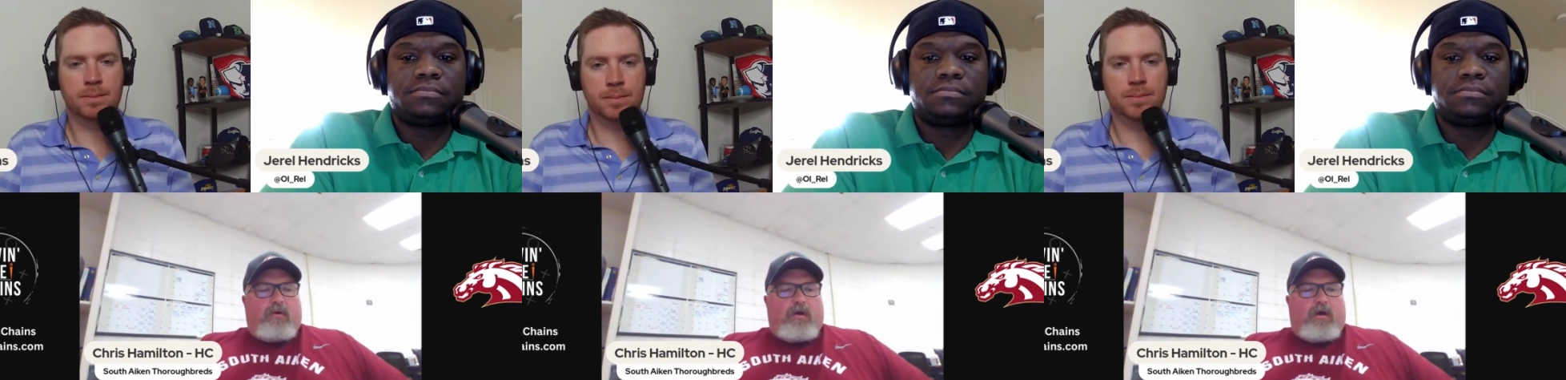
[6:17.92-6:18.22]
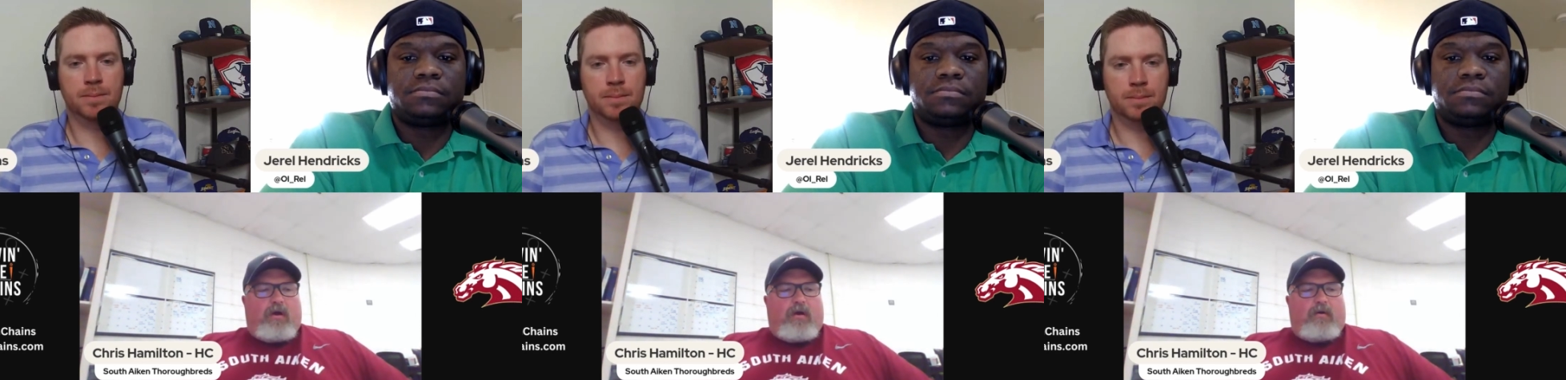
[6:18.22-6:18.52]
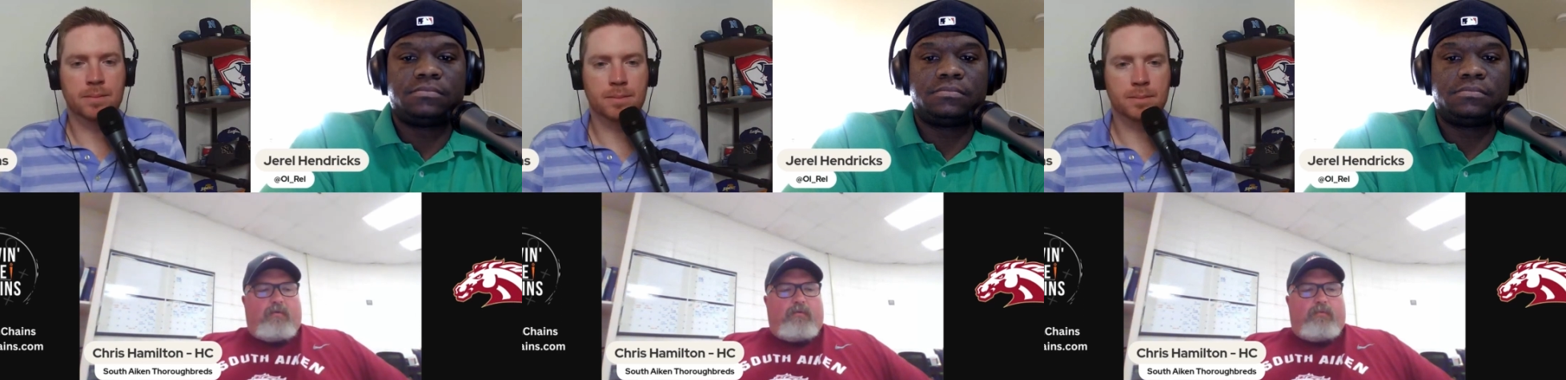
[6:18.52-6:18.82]
Speaker 1: uh,
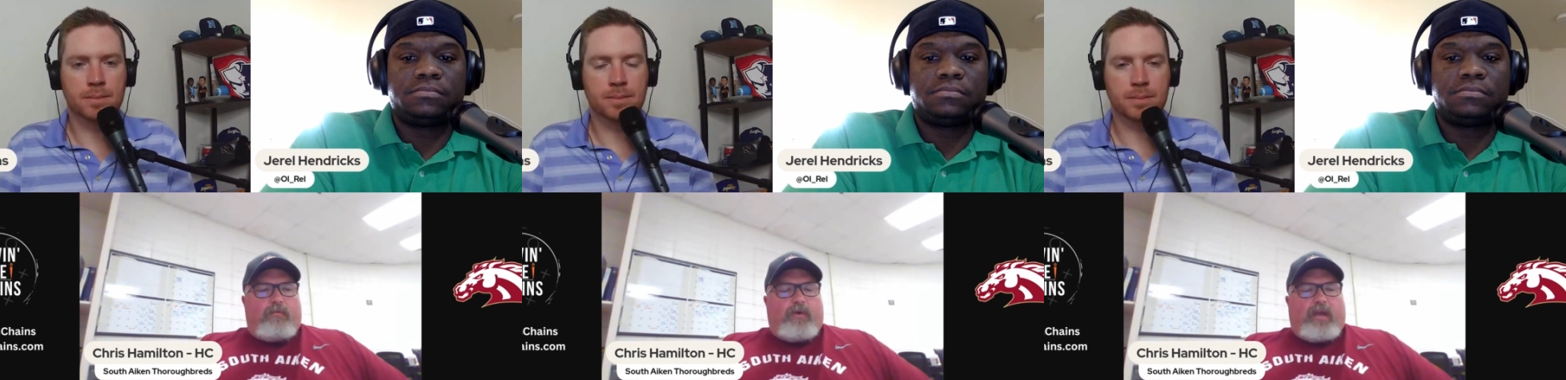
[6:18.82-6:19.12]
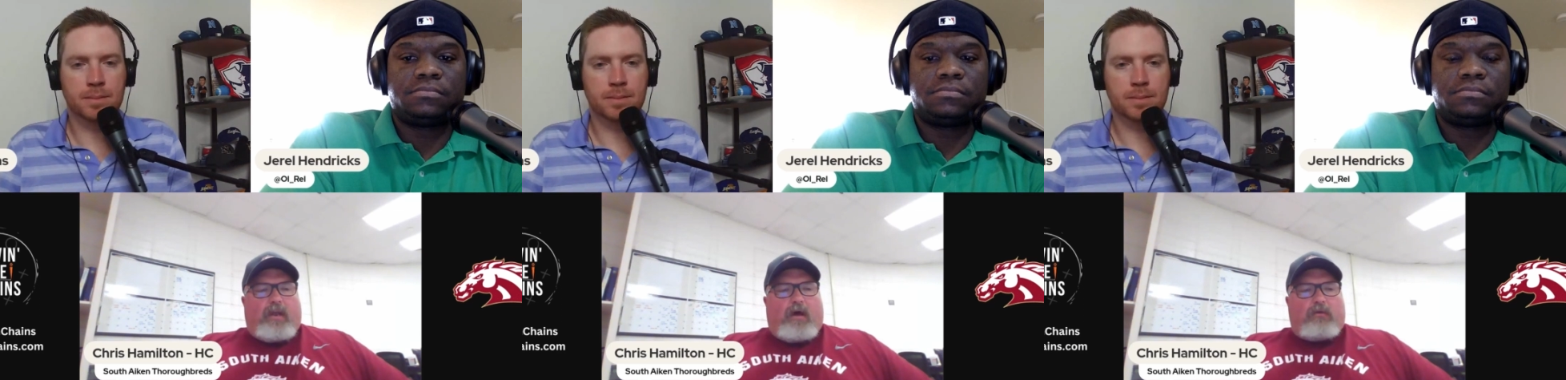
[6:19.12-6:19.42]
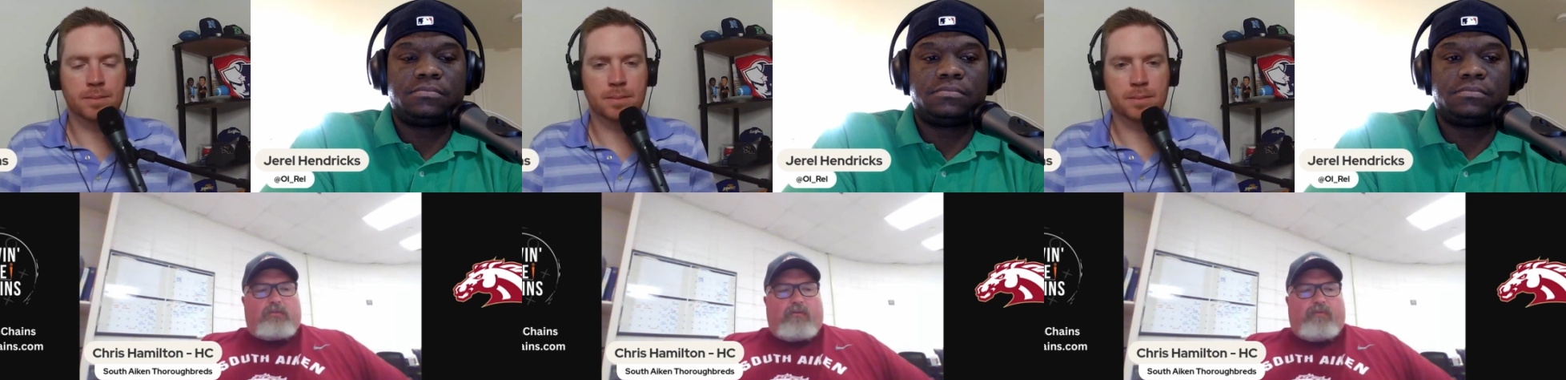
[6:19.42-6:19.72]
we had
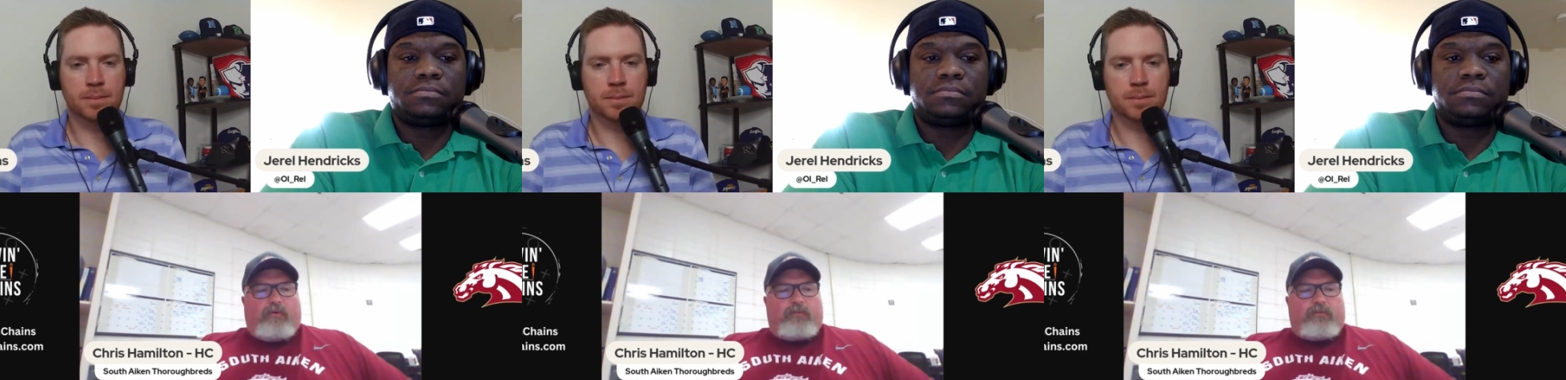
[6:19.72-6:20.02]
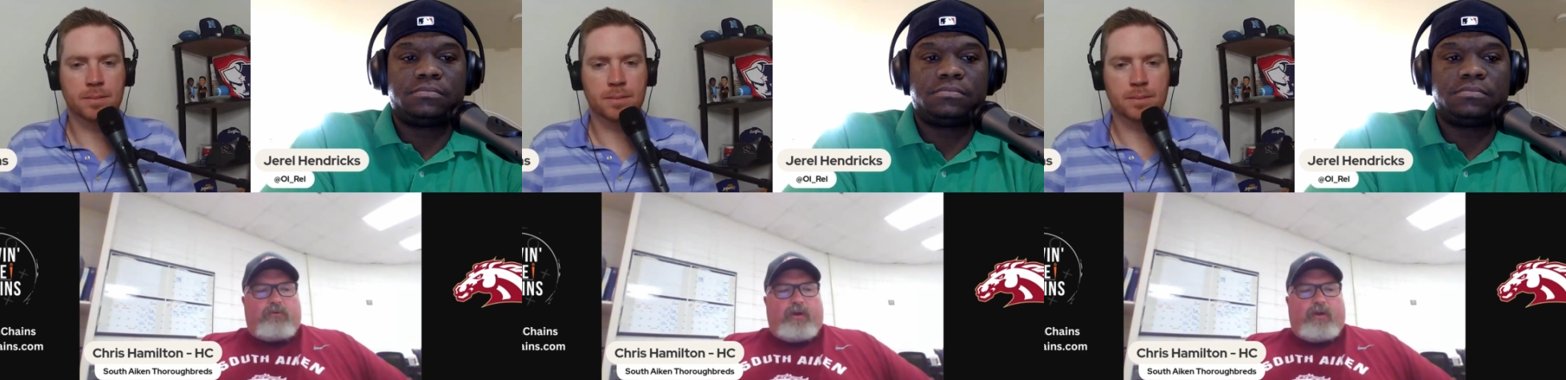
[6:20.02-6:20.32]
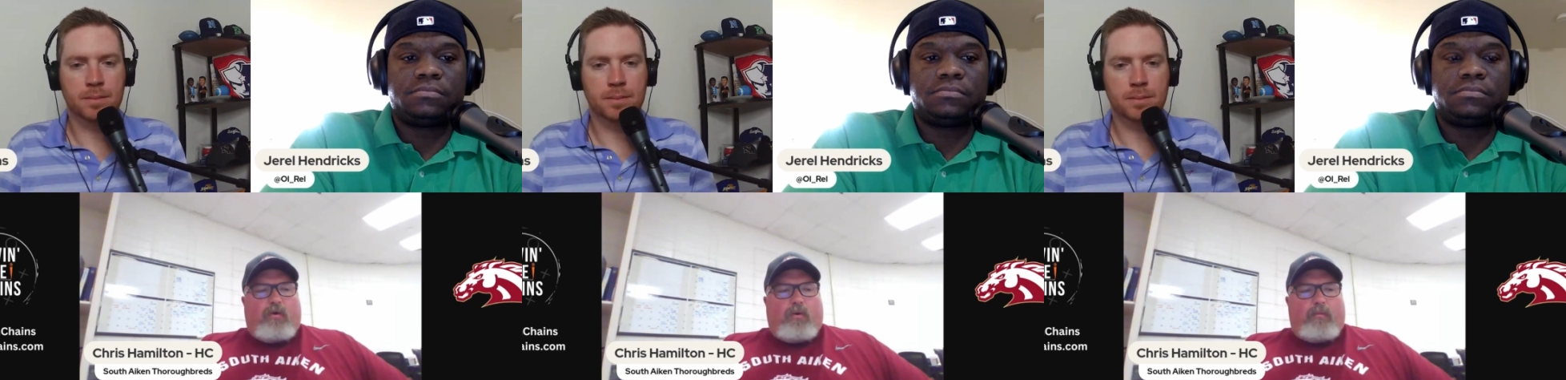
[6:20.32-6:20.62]
lost our first
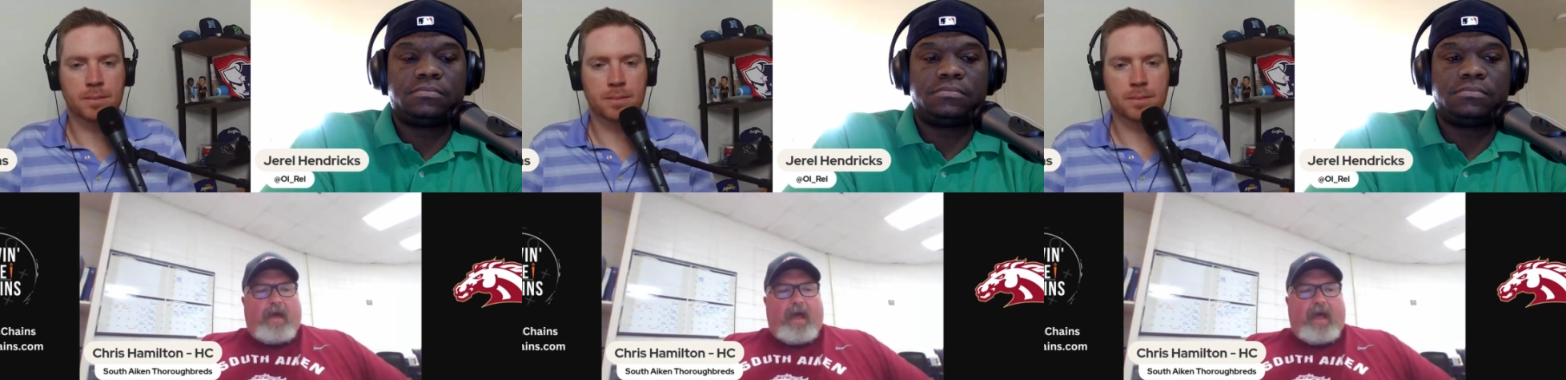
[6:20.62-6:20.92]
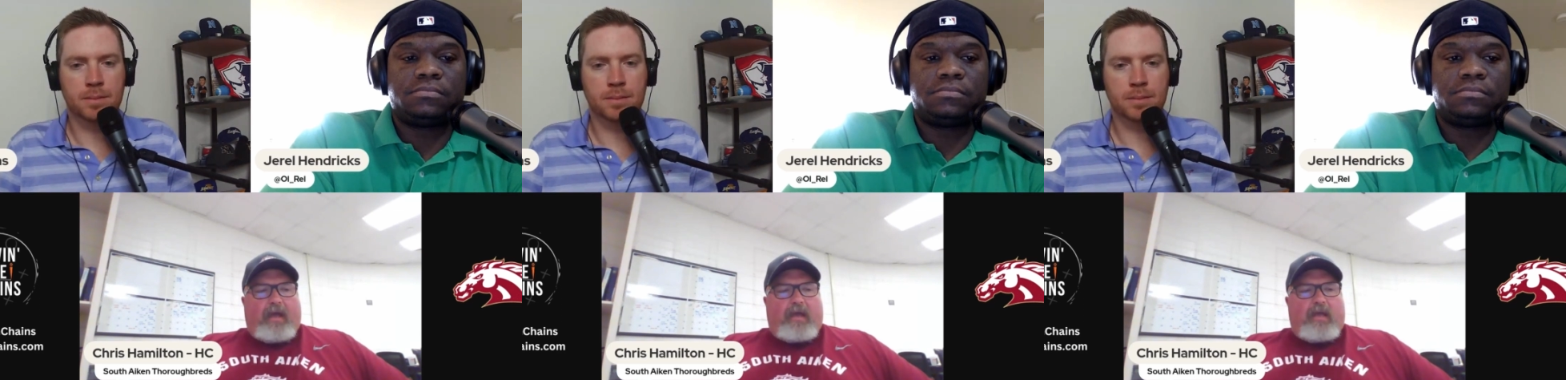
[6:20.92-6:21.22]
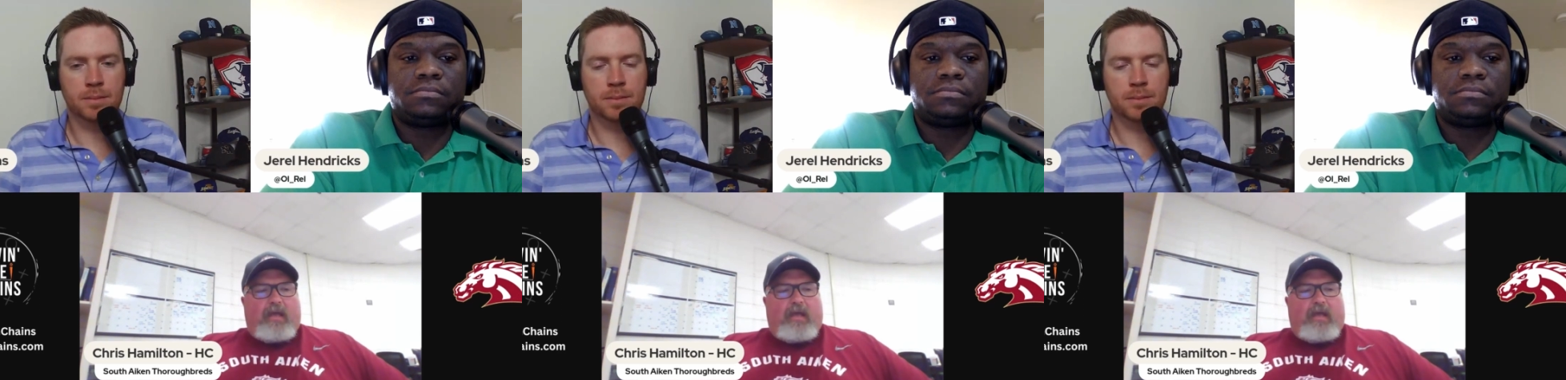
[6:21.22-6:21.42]
string quarterback,